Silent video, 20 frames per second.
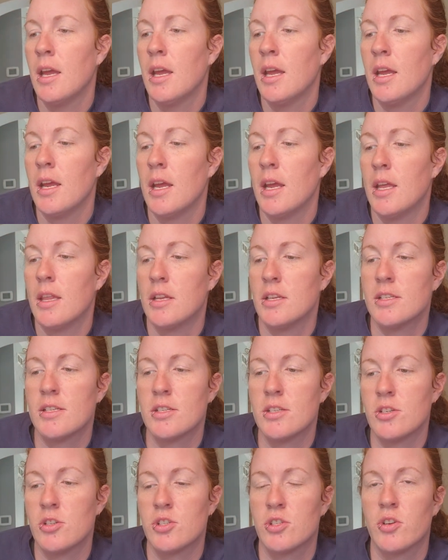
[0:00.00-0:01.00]
And this
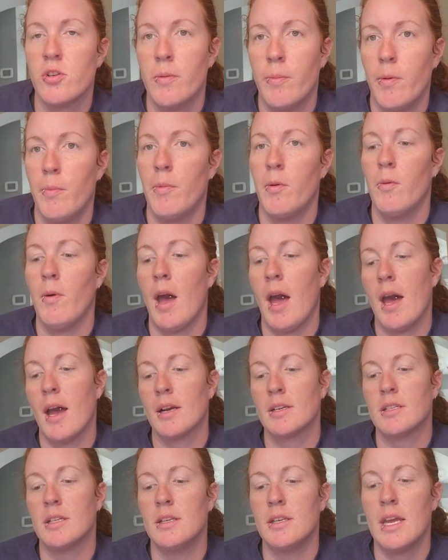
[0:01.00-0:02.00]
is their scoopable
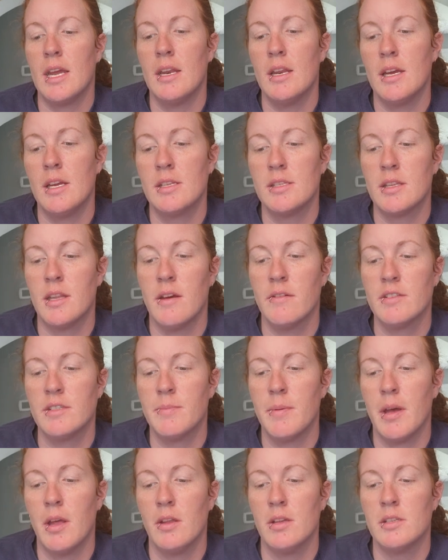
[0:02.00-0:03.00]
wax. And date night is Love
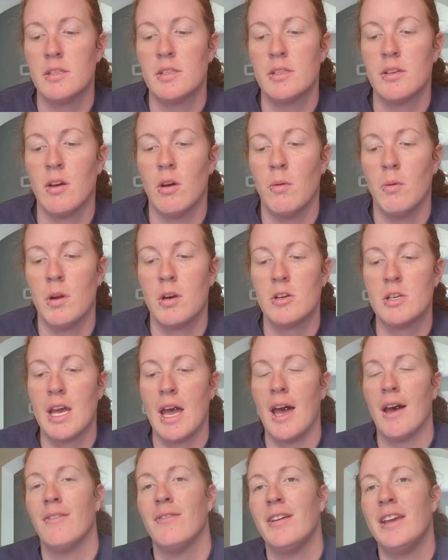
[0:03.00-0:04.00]
Spell and Saltwater
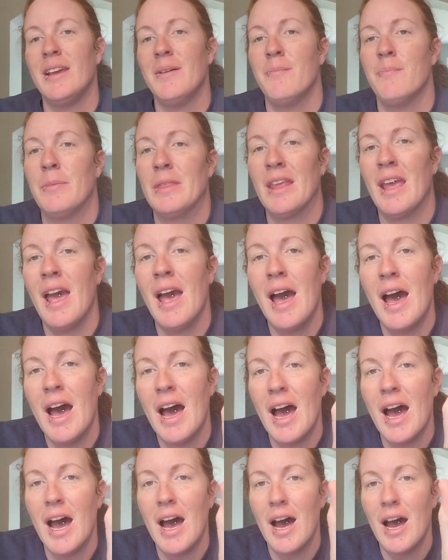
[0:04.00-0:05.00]
Taffy.
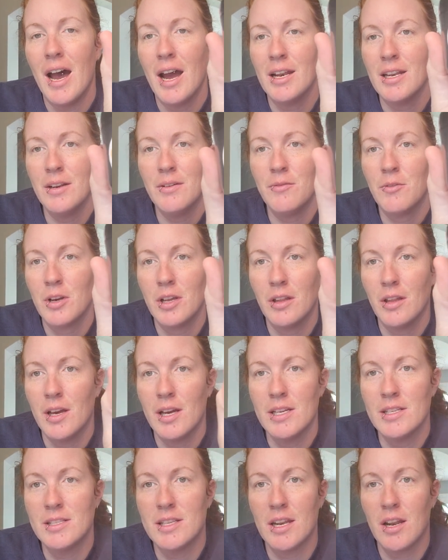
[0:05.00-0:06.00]
I didn't
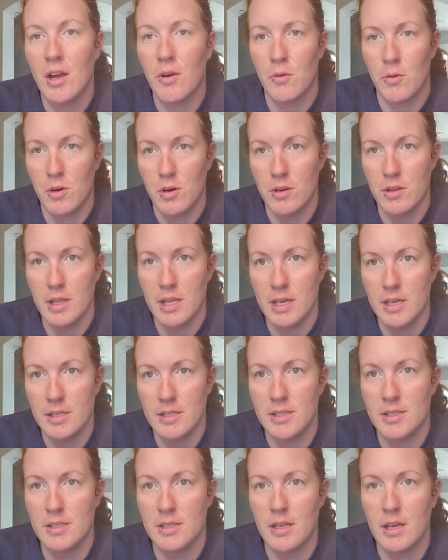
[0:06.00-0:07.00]
realize that I ordered
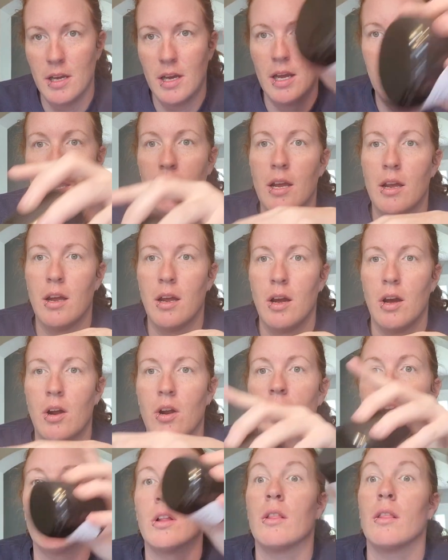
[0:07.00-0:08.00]
this
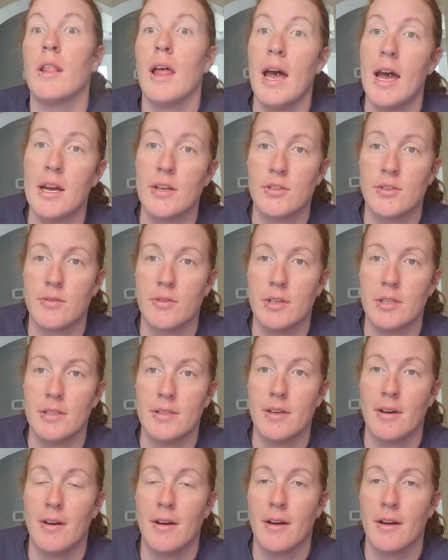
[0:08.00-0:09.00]
her last
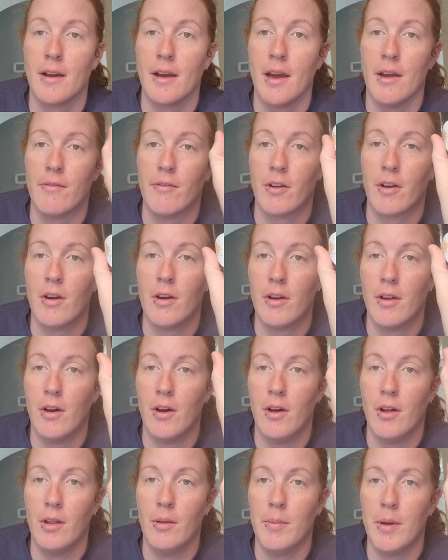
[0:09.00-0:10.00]
restock. I forgot
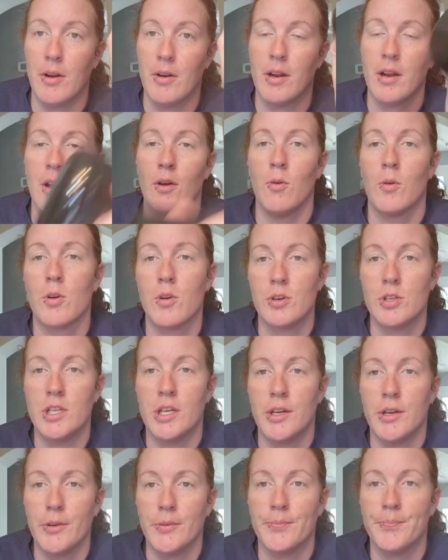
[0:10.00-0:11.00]
all about it. I ordered
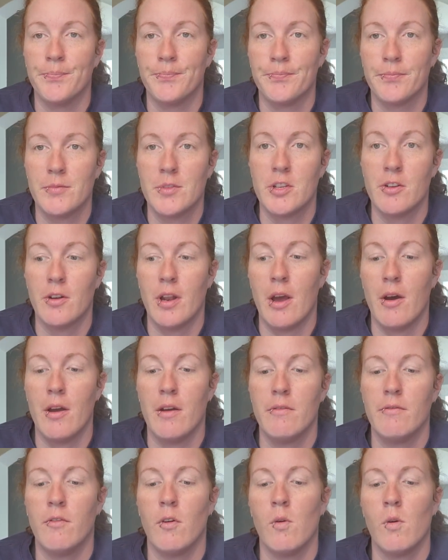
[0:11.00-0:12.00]
two. So now I
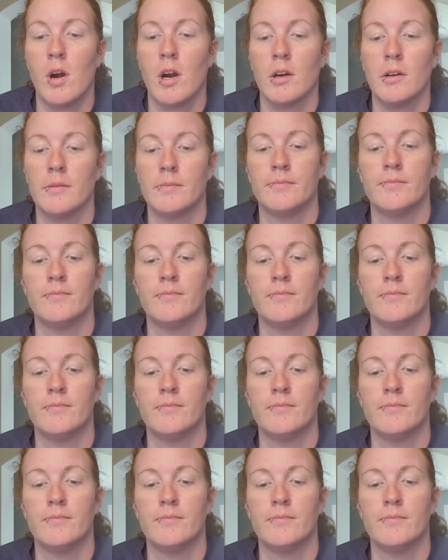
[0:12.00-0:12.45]
have four.